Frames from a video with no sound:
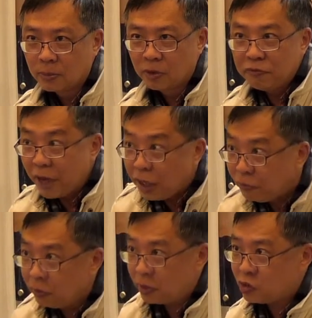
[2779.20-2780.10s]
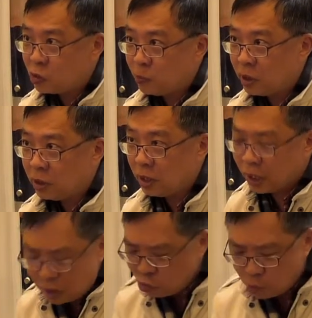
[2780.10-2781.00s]
Faithfulness especially.
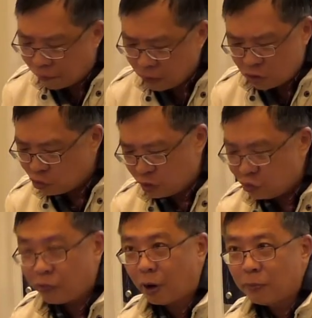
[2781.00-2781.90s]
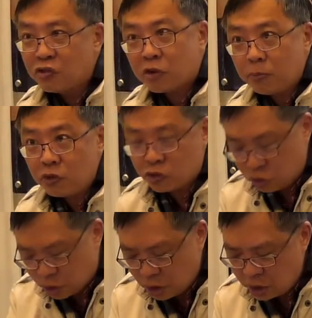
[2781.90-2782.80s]
And this, of course, is from the scriptures.
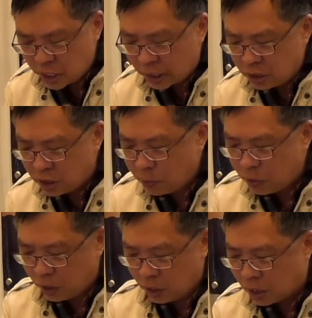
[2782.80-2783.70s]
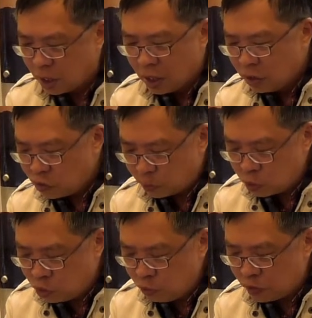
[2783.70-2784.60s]
You turn to 2 Timothy chapter
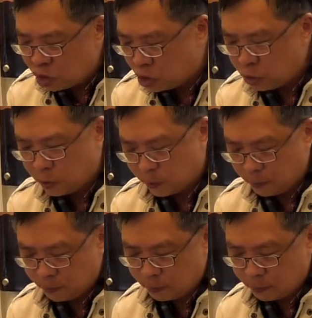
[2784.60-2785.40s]
2, verse 2.